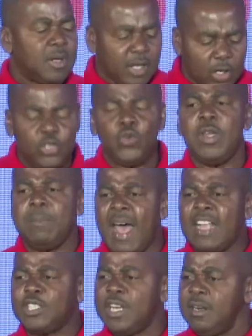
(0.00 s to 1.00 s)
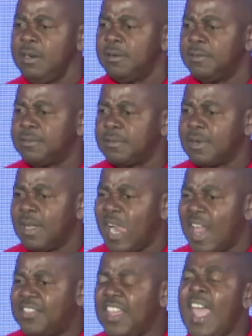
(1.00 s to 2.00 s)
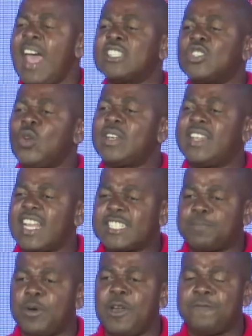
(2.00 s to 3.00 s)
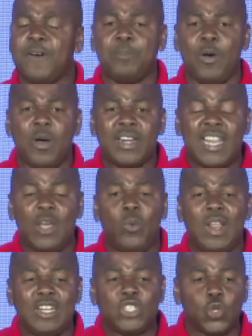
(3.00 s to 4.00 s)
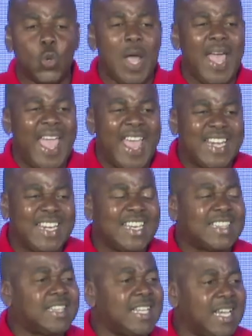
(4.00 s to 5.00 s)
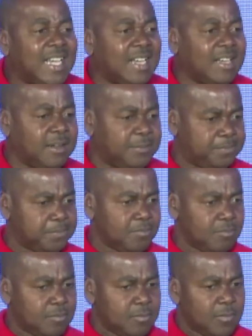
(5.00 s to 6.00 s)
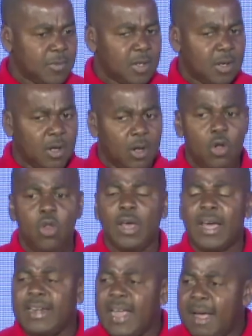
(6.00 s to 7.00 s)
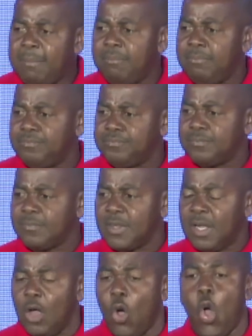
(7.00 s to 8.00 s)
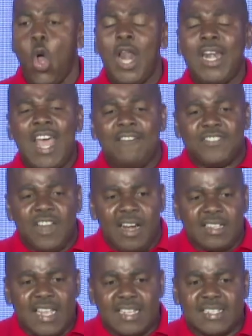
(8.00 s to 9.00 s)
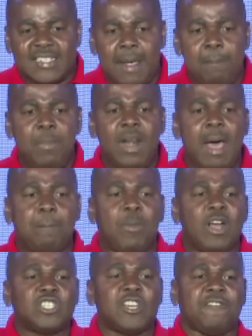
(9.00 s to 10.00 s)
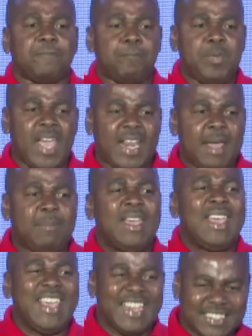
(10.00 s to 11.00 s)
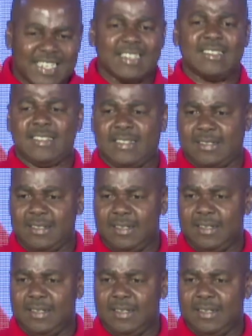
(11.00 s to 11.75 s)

Could you imagine? They are so desperate for power, they will do anything. Look at them. All they have done is assemble a bunch of PNM haters.